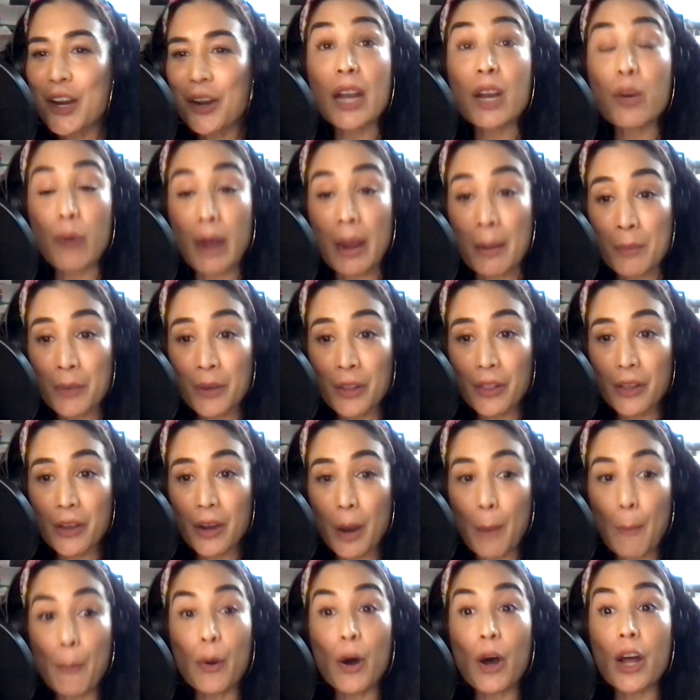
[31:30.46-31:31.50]
my
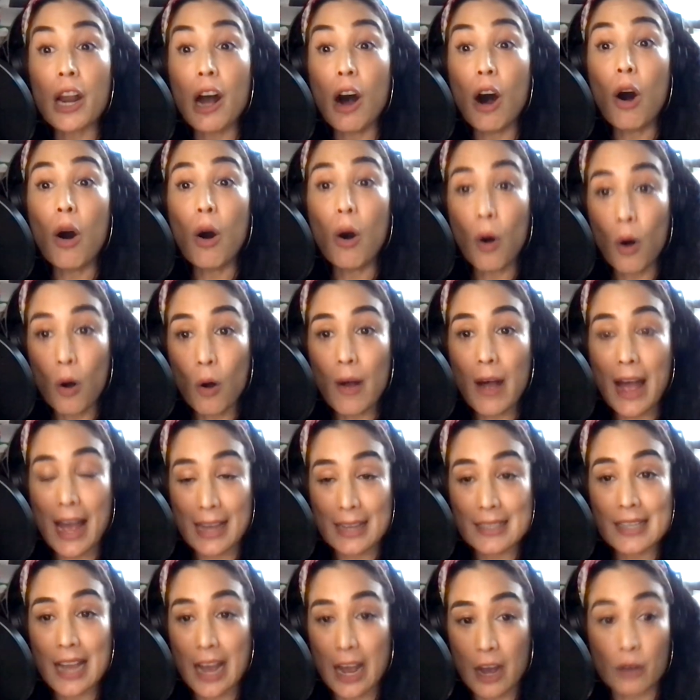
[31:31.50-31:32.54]
grandmother bought a whole
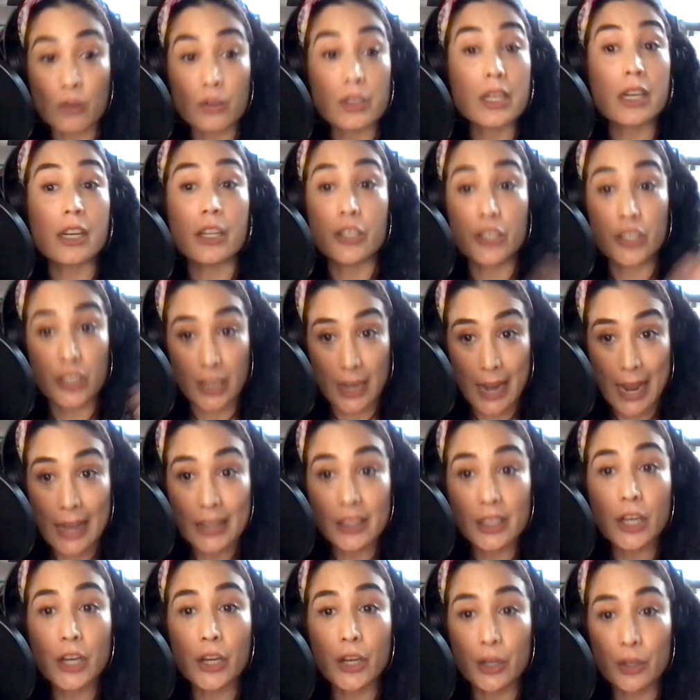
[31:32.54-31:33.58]
ass house because she
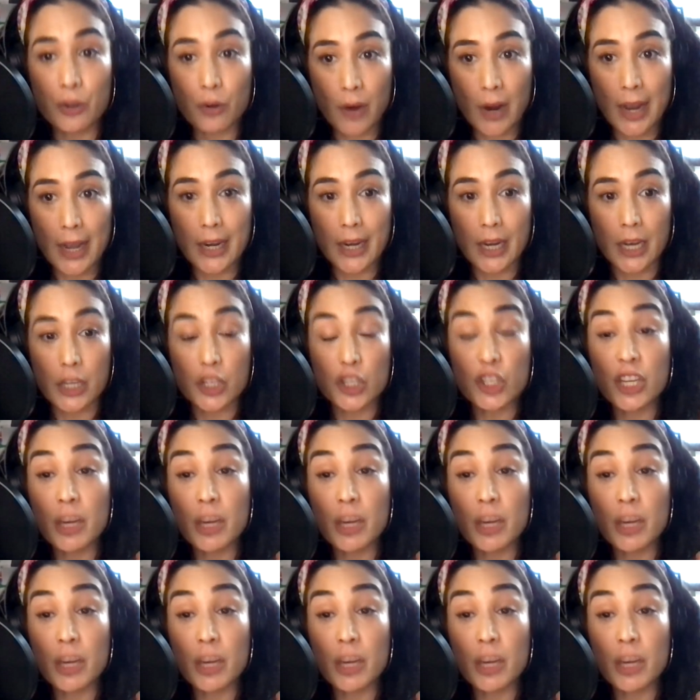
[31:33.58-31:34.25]
had the good credit.